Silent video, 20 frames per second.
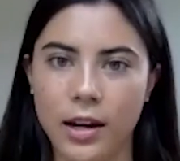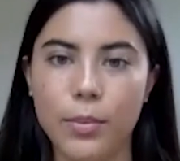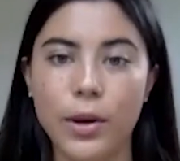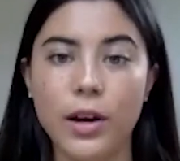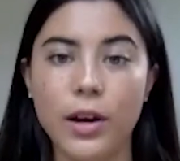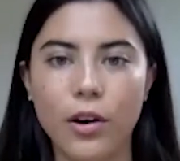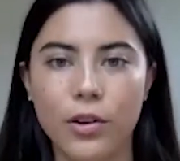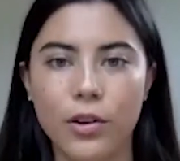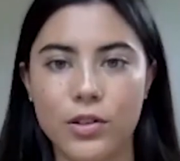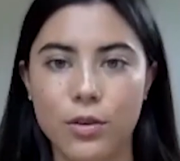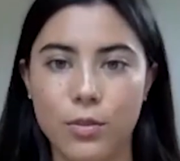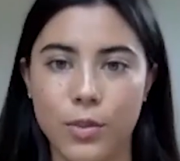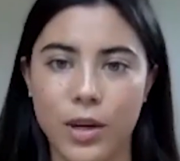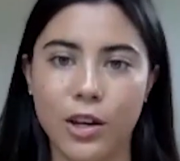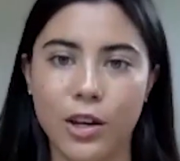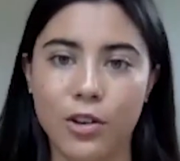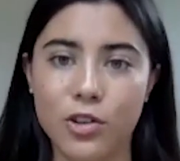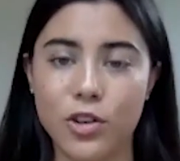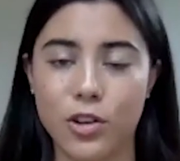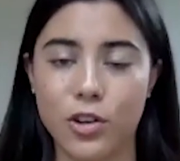but also
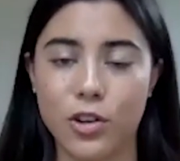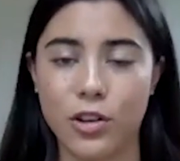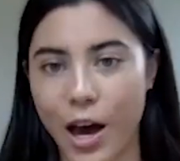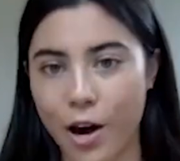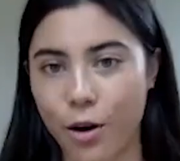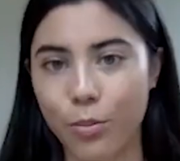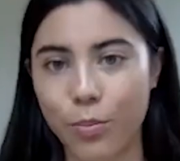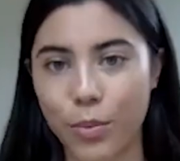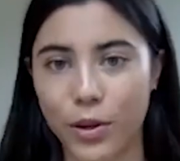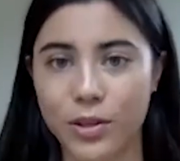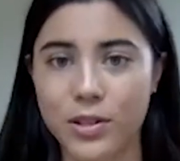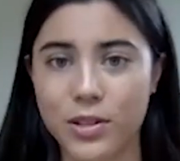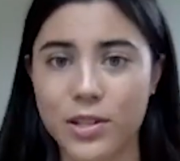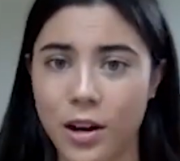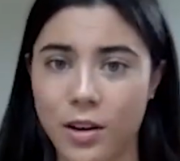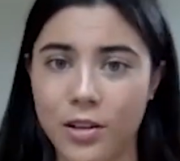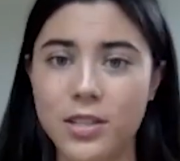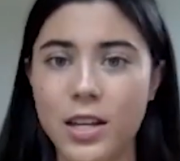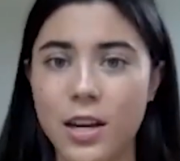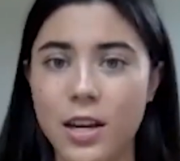making sure the outputs
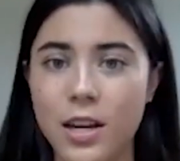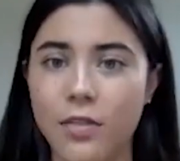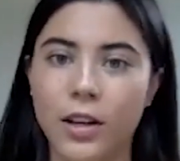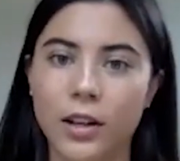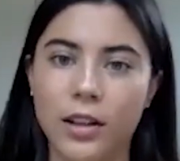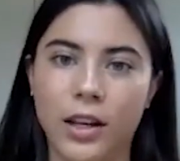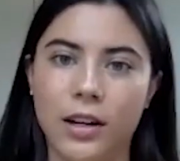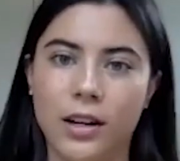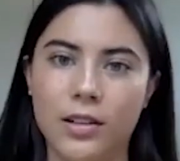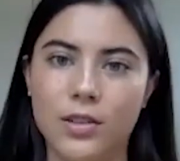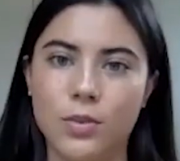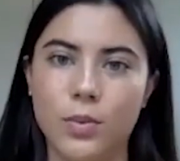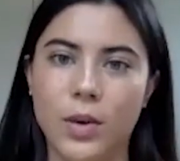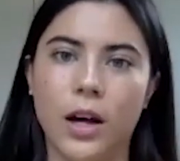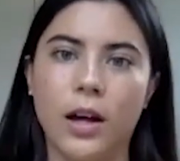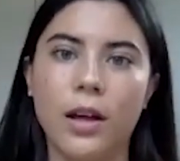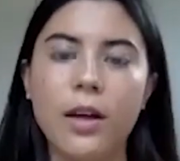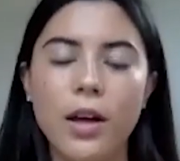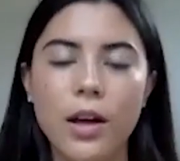are safe and clean as well